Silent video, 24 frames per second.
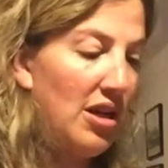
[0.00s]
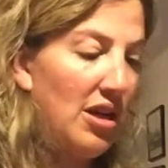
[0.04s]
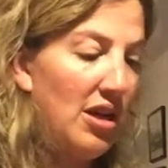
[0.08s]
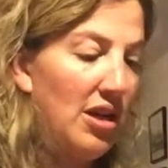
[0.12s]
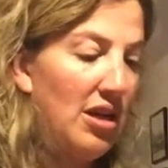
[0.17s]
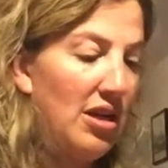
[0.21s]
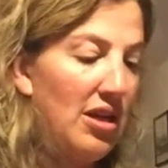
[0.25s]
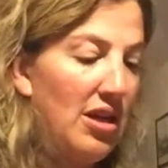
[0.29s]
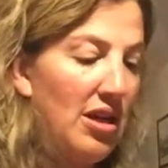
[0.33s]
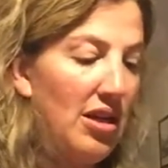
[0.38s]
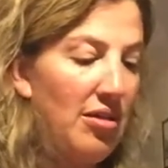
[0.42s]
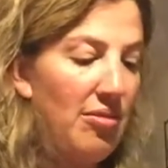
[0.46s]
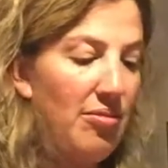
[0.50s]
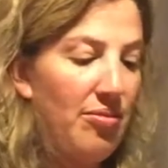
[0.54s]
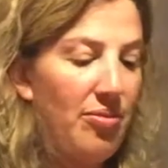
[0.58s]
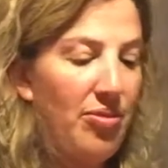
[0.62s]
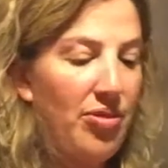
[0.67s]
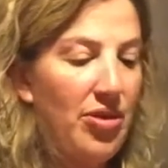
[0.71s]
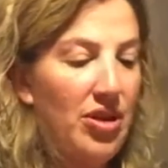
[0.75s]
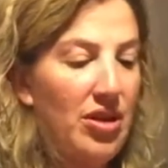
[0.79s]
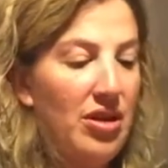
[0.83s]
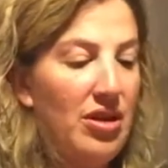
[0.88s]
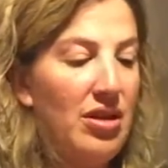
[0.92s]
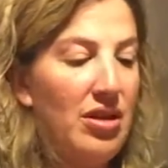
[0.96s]
And then
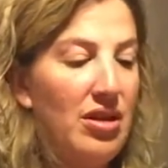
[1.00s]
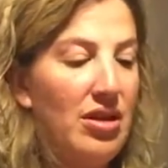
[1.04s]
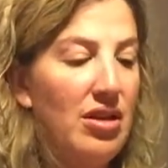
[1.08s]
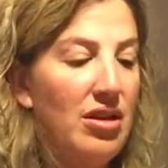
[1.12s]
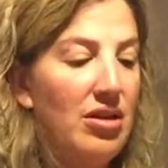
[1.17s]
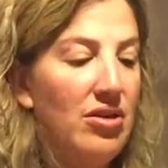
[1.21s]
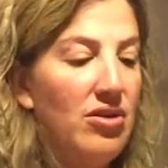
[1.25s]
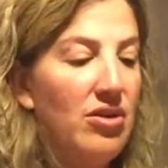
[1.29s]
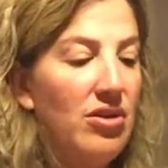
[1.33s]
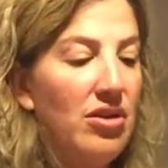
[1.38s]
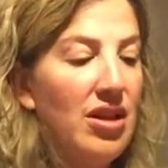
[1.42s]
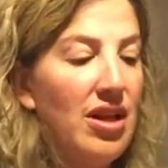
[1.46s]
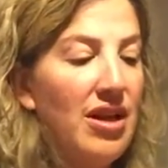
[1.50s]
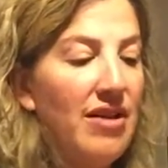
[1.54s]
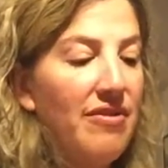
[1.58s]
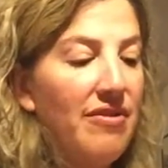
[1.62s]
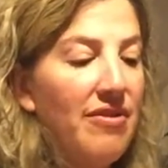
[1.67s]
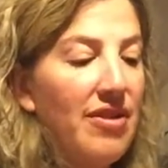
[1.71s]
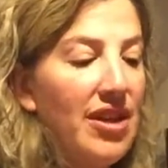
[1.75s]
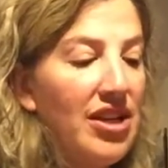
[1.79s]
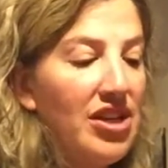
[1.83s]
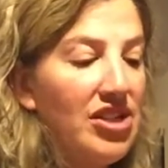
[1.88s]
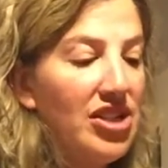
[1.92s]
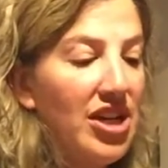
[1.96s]
put the Gonal F
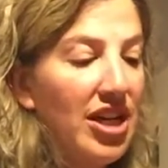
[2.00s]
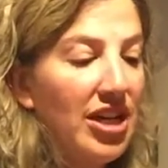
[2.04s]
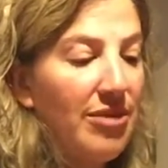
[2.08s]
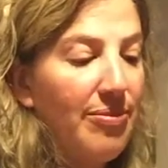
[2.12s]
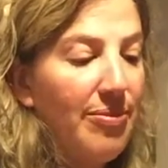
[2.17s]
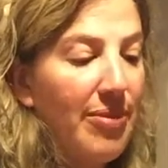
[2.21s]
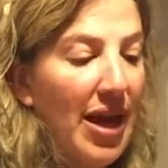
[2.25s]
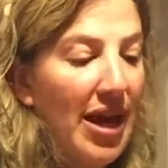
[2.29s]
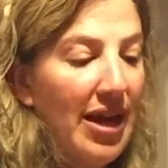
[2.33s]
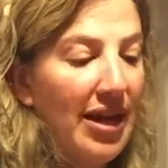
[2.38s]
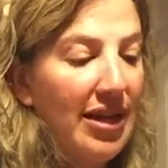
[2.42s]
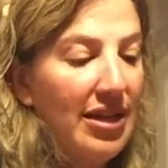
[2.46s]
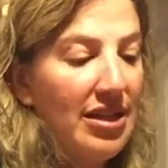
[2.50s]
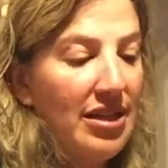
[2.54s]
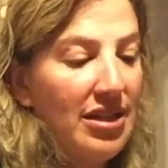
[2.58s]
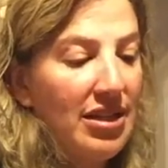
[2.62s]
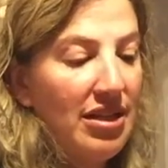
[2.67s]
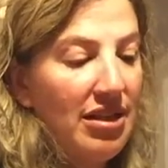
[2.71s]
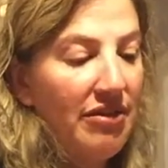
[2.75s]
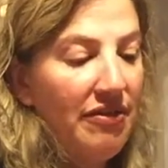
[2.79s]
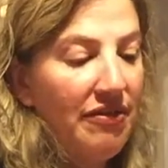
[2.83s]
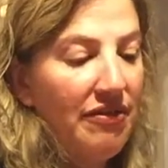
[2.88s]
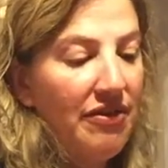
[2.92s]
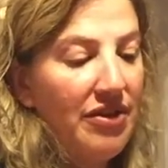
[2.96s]
Ready Jet back into
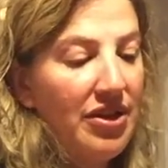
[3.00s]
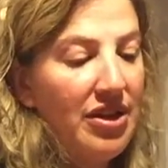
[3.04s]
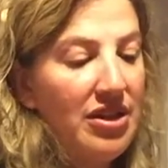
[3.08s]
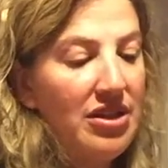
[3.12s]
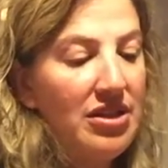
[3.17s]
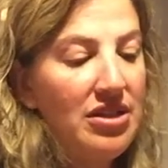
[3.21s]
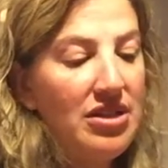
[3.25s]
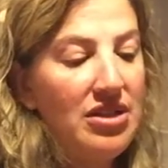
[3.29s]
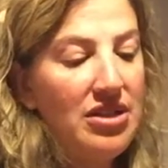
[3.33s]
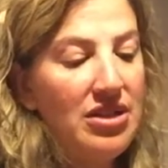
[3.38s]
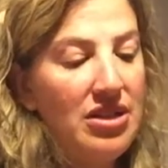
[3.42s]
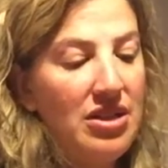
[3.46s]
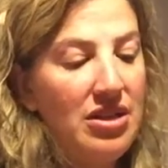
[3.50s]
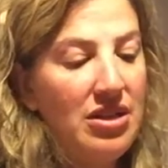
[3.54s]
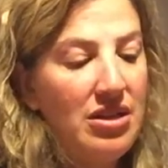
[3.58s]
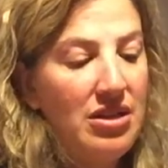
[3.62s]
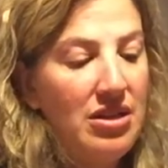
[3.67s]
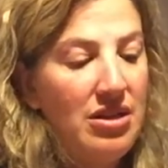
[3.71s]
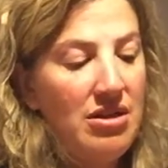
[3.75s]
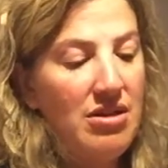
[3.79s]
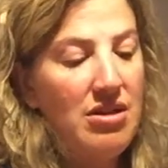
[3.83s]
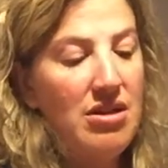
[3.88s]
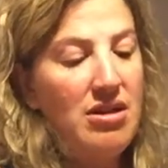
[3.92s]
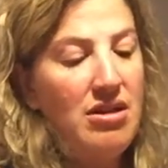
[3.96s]
the fridge
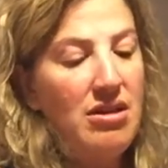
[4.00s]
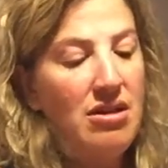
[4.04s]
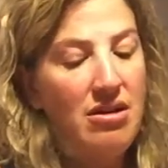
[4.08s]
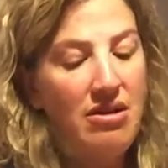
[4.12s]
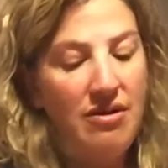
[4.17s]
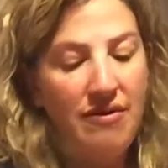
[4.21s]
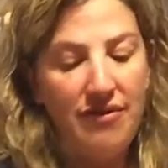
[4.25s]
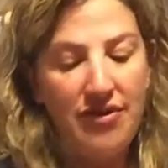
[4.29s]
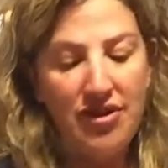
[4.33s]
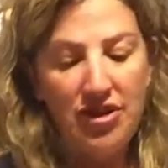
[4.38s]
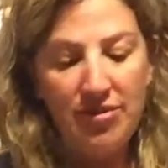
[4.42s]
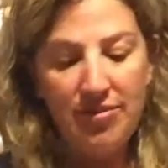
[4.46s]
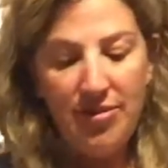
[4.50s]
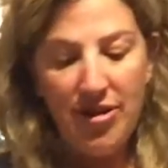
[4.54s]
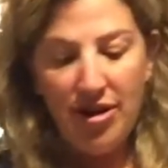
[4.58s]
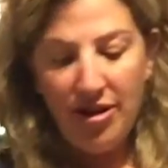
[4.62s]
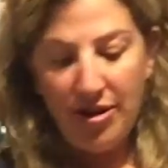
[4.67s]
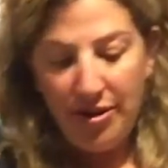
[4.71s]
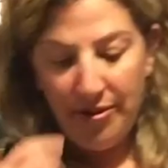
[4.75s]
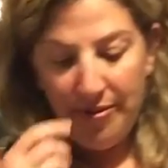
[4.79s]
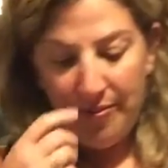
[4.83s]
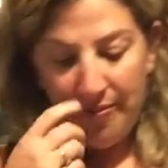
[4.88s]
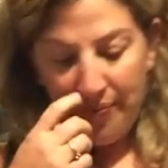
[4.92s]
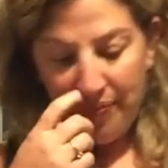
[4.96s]
for tomorrow.
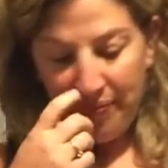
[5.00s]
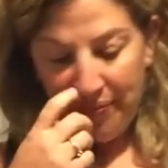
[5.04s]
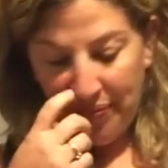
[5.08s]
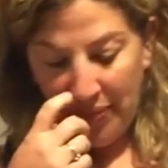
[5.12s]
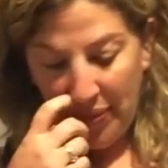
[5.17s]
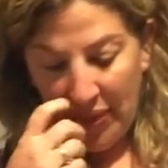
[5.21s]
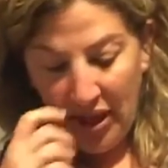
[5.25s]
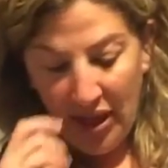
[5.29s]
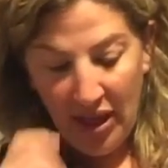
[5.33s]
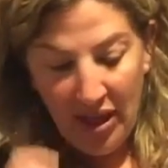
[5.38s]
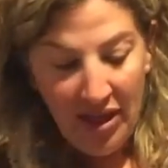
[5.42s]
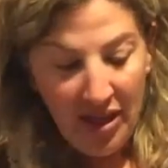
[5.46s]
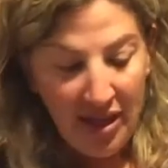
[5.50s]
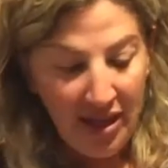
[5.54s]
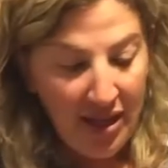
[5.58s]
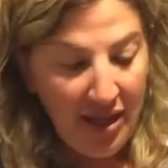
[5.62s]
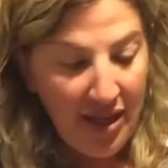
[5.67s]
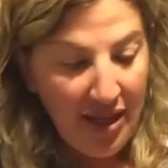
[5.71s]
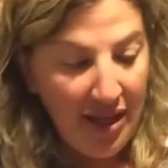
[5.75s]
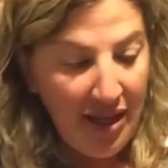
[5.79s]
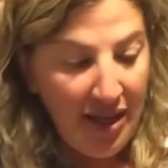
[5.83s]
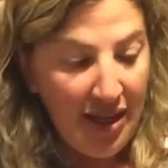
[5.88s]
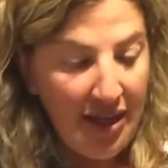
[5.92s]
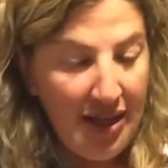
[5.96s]

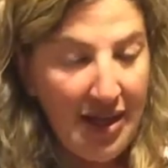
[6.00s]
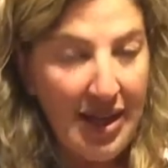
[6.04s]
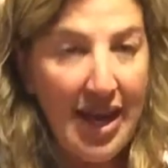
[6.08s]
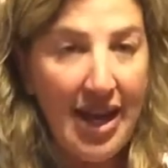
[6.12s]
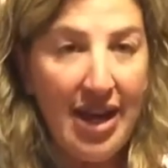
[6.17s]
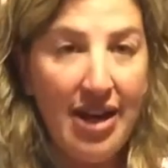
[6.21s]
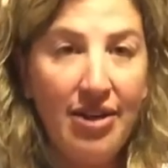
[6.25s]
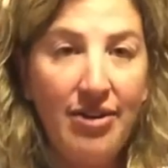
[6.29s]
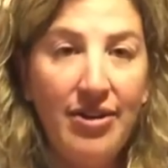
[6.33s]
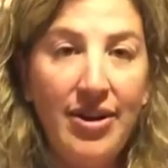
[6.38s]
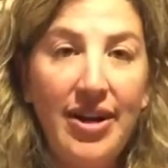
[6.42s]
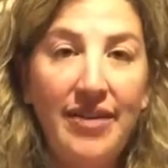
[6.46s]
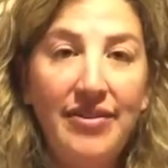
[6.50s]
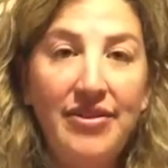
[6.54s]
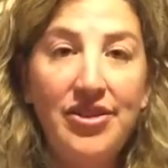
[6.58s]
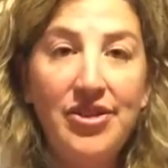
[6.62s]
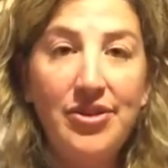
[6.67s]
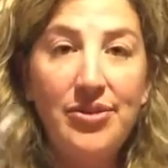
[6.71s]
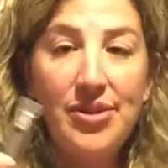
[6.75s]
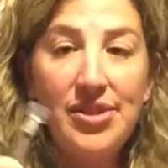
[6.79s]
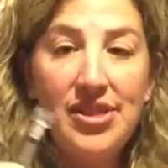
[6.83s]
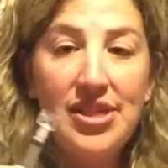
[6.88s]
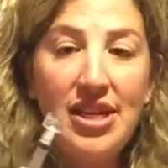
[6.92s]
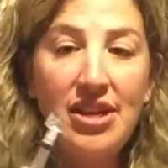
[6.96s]
Now, I have to
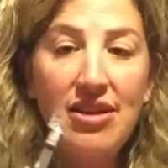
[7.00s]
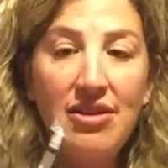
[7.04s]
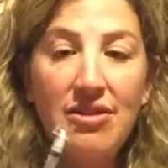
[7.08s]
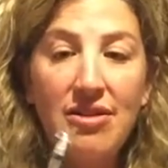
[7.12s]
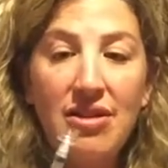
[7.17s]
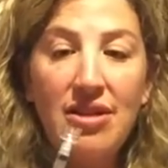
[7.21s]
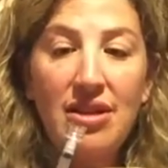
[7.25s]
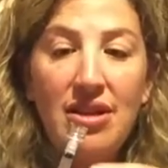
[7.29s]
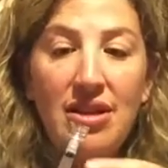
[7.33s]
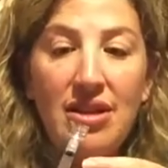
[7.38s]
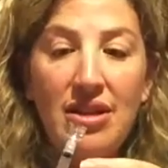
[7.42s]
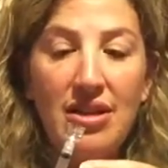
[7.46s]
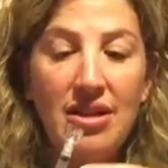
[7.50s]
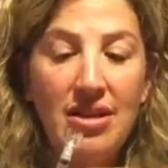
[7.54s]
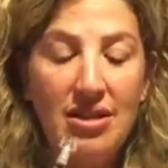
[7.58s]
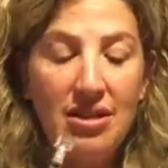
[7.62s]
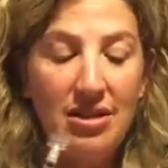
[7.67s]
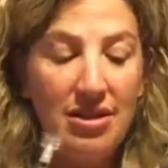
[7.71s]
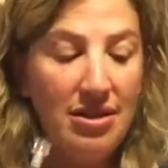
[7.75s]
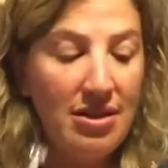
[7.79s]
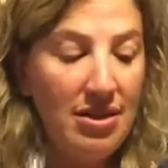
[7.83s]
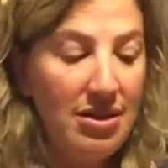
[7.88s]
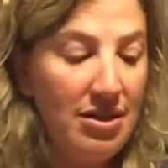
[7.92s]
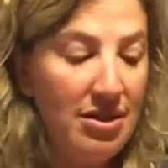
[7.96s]
switch out
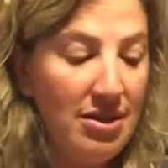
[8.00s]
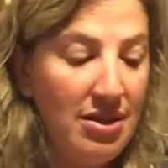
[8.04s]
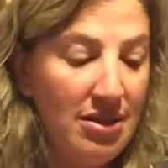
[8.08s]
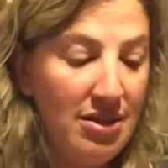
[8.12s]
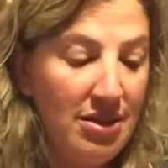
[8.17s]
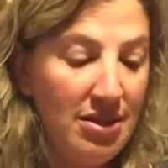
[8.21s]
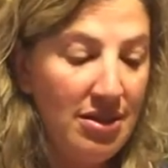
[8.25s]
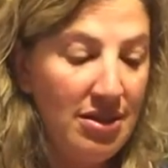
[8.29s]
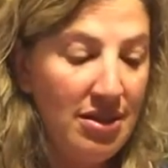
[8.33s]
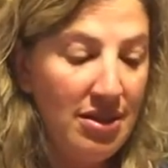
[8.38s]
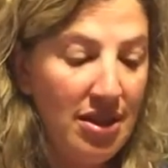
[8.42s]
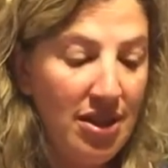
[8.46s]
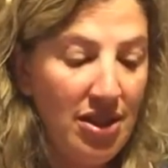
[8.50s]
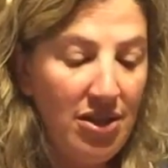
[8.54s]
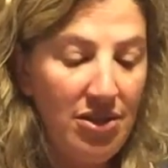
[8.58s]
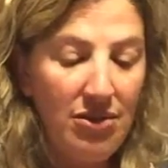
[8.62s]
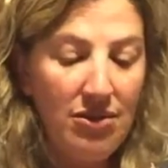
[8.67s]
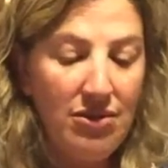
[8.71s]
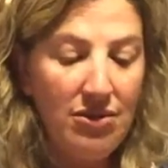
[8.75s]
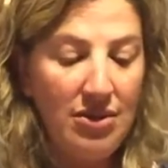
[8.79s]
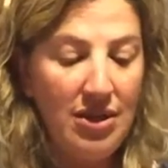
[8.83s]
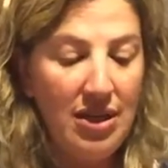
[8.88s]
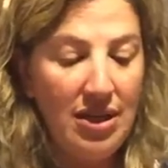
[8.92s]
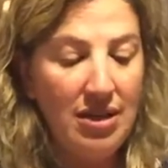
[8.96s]
the
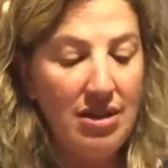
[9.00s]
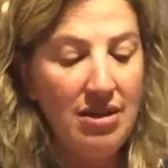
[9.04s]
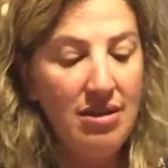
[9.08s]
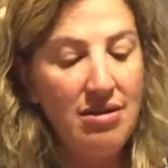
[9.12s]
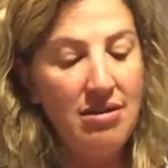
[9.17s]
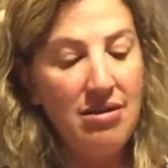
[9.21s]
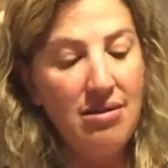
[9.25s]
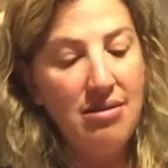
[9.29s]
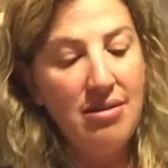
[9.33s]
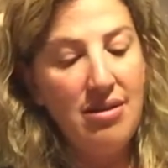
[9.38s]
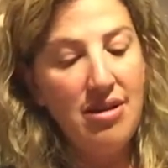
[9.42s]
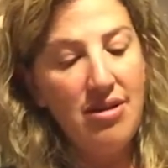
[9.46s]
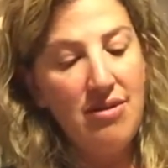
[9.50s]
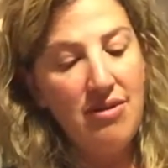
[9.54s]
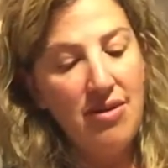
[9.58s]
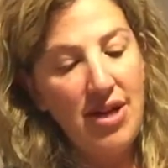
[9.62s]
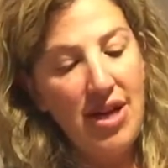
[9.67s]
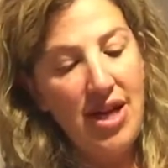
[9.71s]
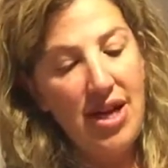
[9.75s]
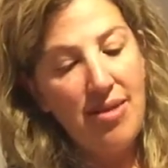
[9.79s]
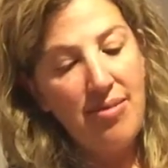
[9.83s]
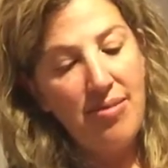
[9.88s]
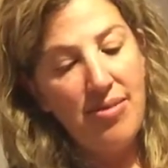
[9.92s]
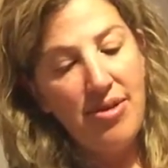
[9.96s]
Q
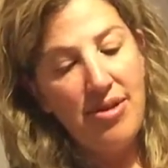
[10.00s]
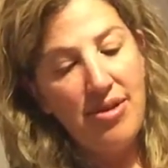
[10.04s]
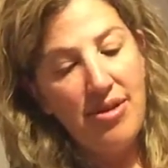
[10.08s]
cap?